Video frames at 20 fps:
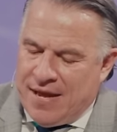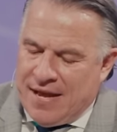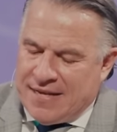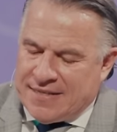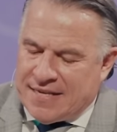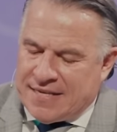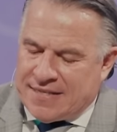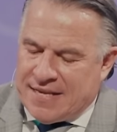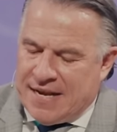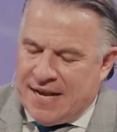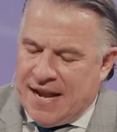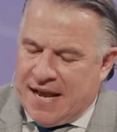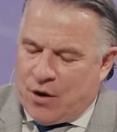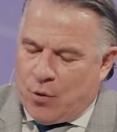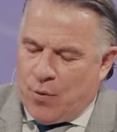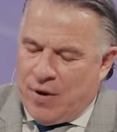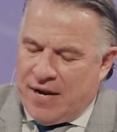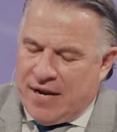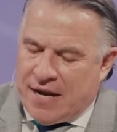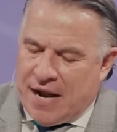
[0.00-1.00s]
is as
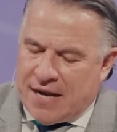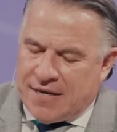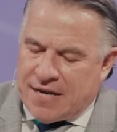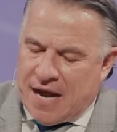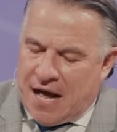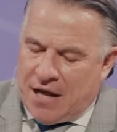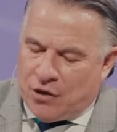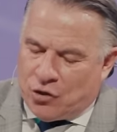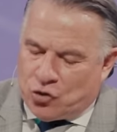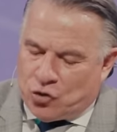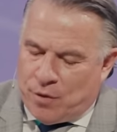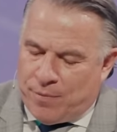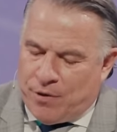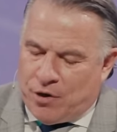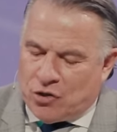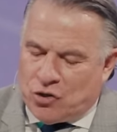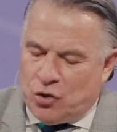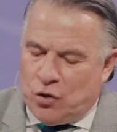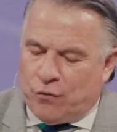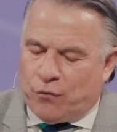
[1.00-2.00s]
iniquity and idolatry
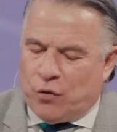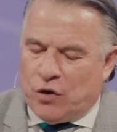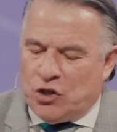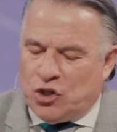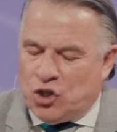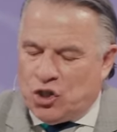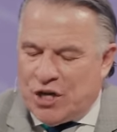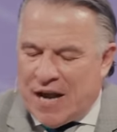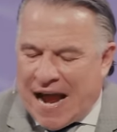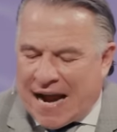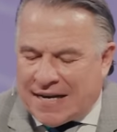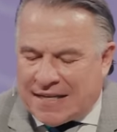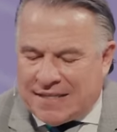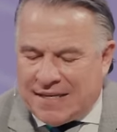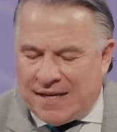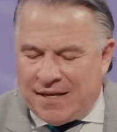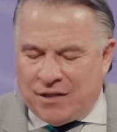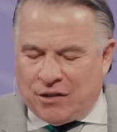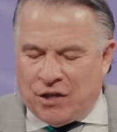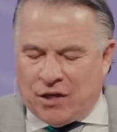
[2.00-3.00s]
because you've
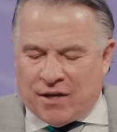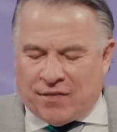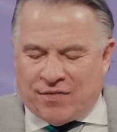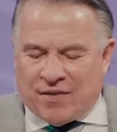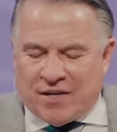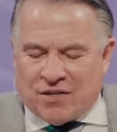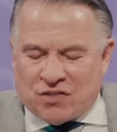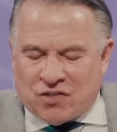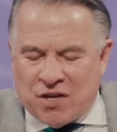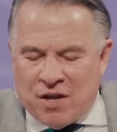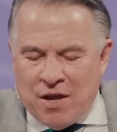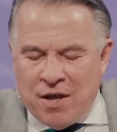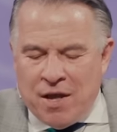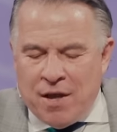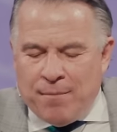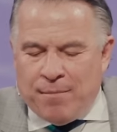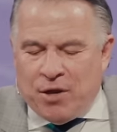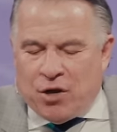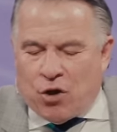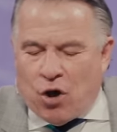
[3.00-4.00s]
rejected, look at this,
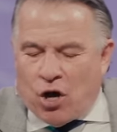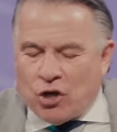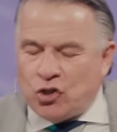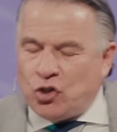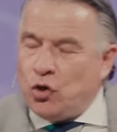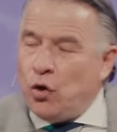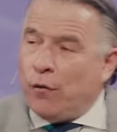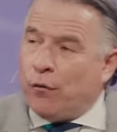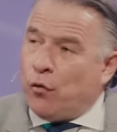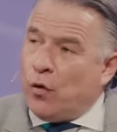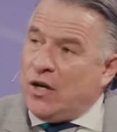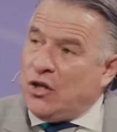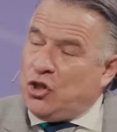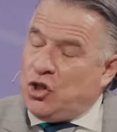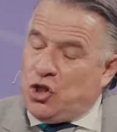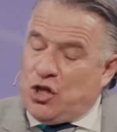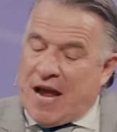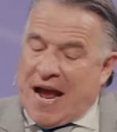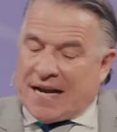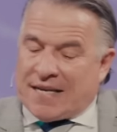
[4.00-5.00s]
because you have
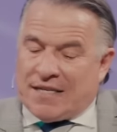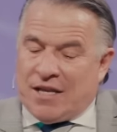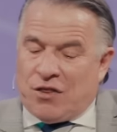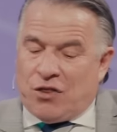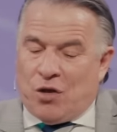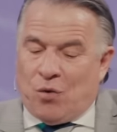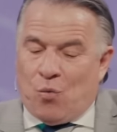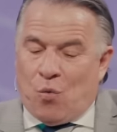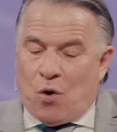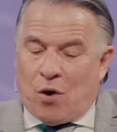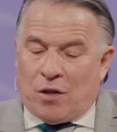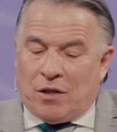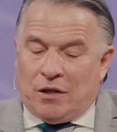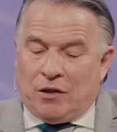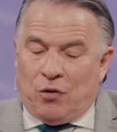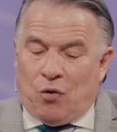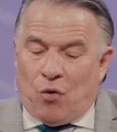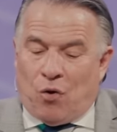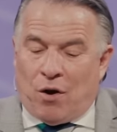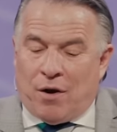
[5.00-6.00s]
rejected the word of
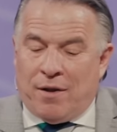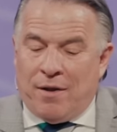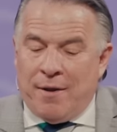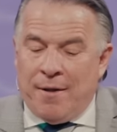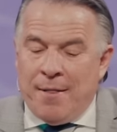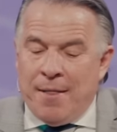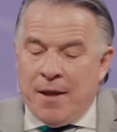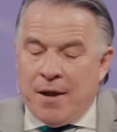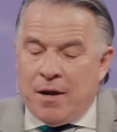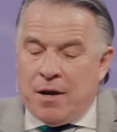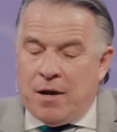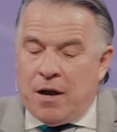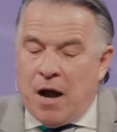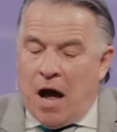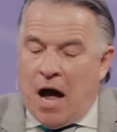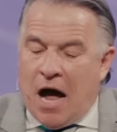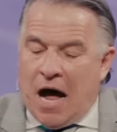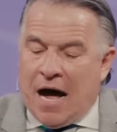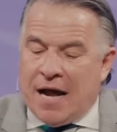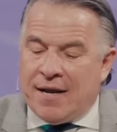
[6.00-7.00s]
the Lord,
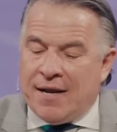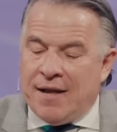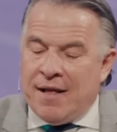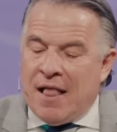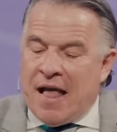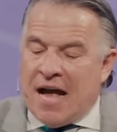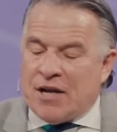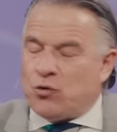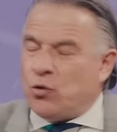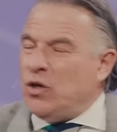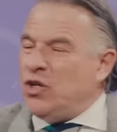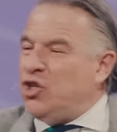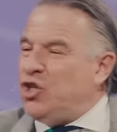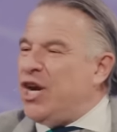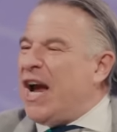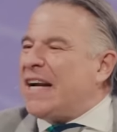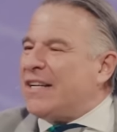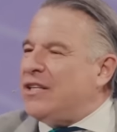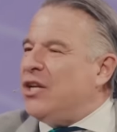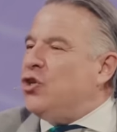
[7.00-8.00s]
God has
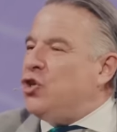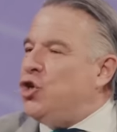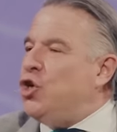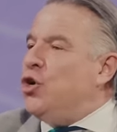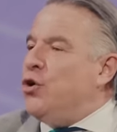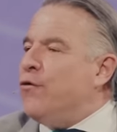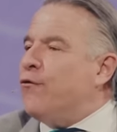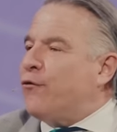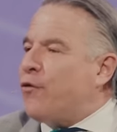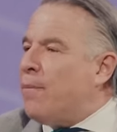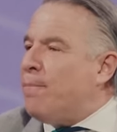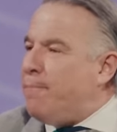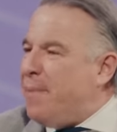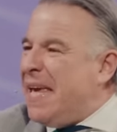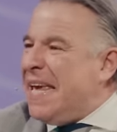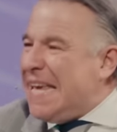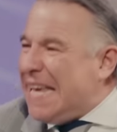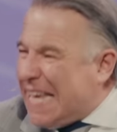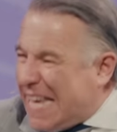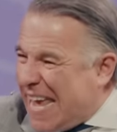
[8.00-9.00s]
rejected you from
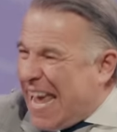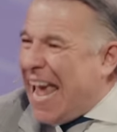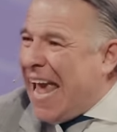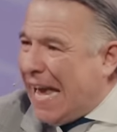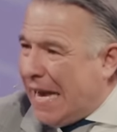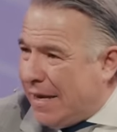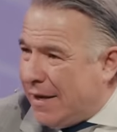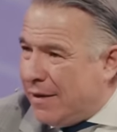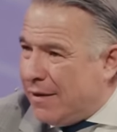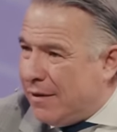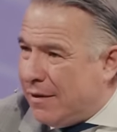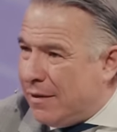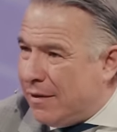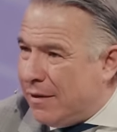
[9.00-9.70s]
being king.